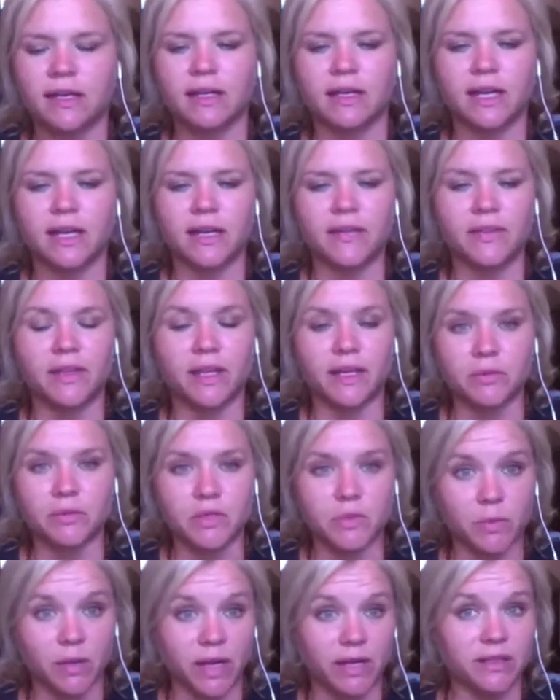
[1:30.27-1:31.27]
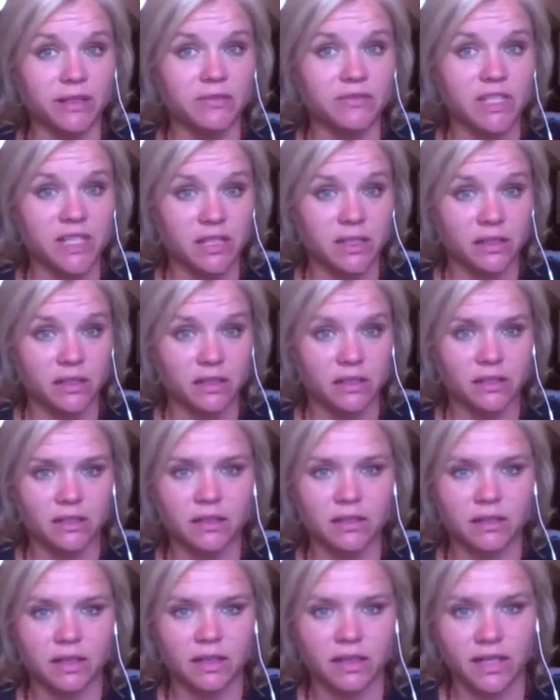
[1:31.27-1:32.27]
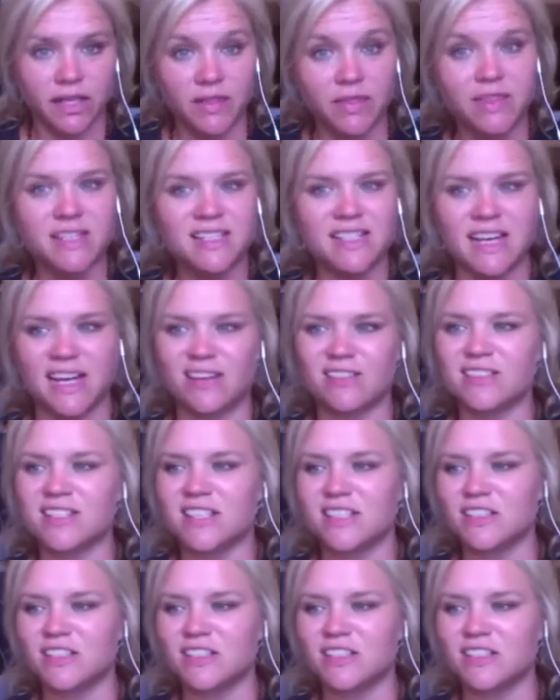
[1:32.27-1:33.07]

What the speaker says: and then it was when I lived here in this house.